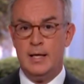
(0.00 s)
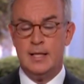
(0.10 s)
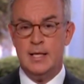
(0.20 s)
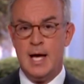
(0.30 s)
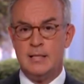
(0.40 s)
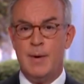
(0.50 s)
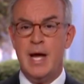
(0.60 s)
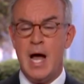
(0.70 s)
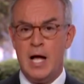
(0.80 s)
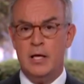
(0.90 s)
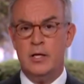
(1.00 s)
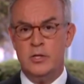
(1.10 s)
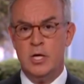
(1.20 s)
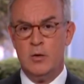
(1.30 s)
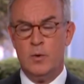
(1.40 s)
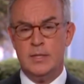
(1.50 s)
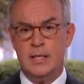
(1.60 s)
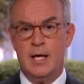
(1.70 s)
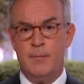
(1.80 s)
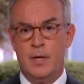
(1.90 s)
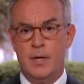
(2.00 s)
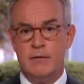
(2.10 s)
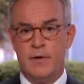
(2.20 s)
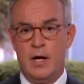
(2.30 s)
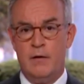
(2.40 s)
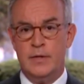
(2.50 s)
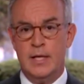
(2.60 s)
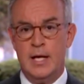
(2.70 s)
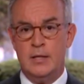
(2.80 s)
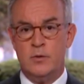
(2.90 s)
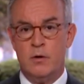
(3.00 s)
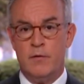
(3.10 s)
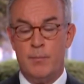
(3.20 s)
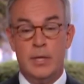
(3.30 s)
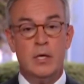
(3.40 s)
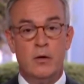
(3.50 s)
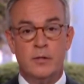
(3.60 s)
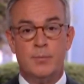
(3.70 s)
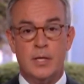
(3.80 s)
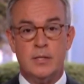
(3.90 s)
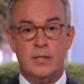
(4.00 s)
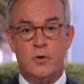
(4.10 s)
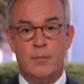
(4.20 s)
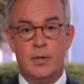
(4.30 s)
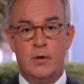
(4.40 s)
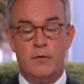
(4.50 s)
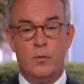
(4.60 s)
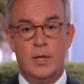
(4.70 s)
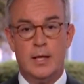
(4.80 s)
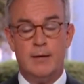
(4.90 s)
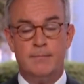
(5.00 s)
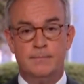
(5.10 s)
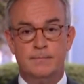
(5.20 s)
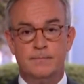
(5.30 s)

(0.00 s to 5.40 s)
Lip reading: He said, not to my knowledge, was Elon Musk involved in any sort of appeal to President Trump here over the weekend.